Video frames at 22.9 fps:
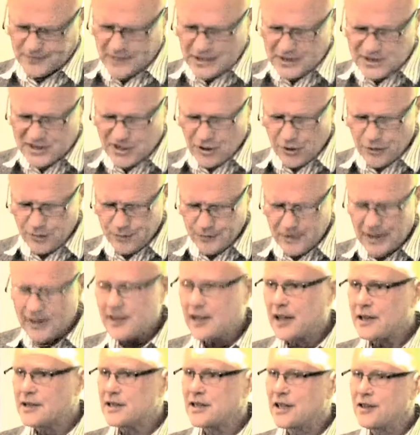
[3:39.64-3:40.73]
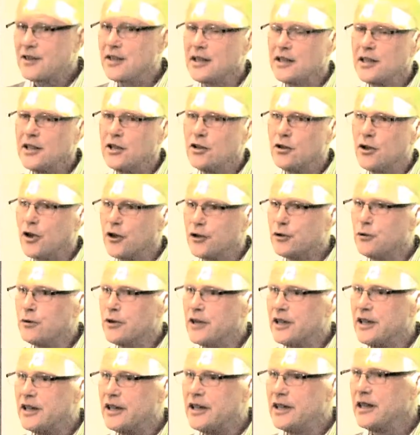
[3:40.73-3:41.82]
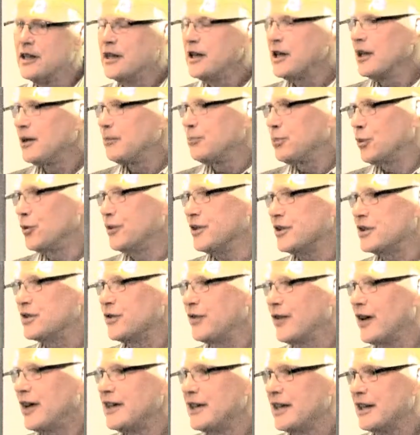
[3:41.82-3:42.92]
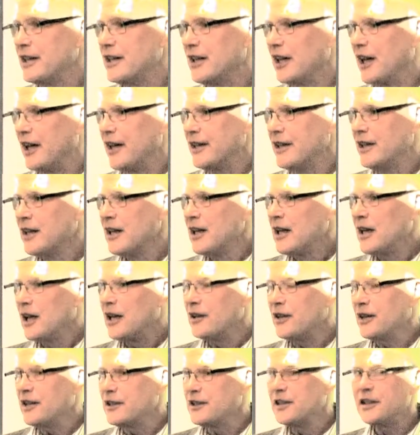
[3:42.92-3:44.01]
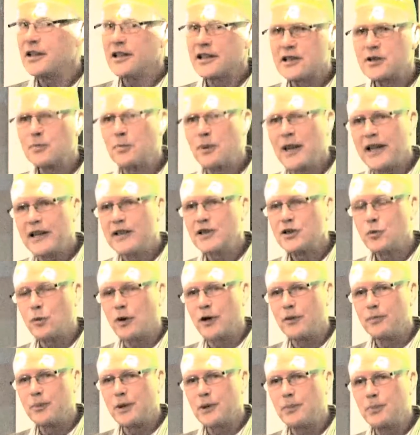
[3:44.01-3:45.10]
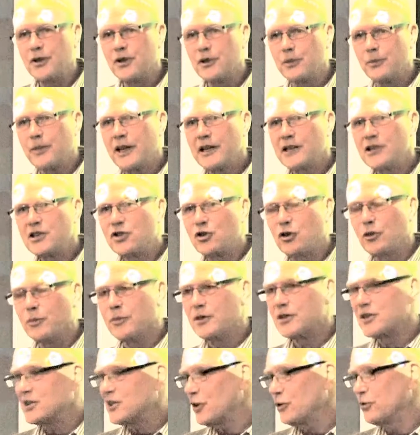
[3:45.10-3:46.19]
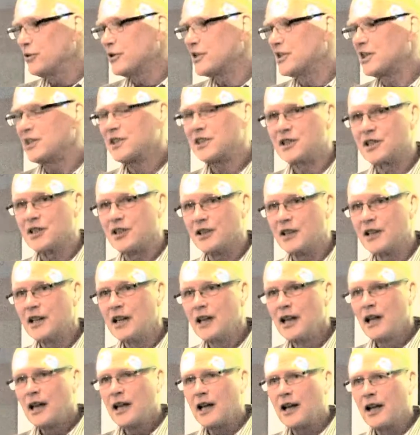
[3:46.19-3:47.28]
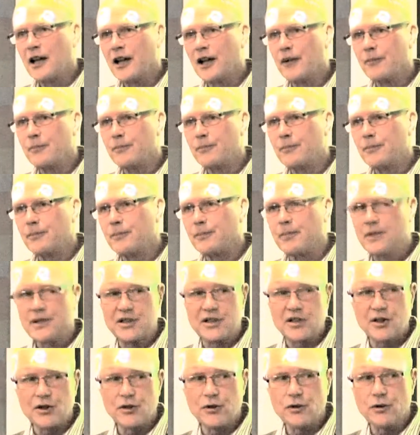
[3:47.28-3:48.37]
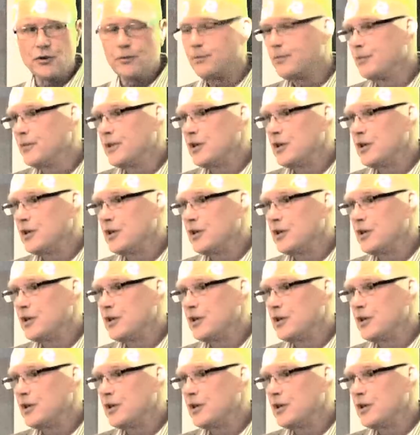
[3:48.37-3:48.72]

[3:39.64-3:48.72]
So that's, I think, the really important dividing line, and it explains why people in the mainstream are so resistant to,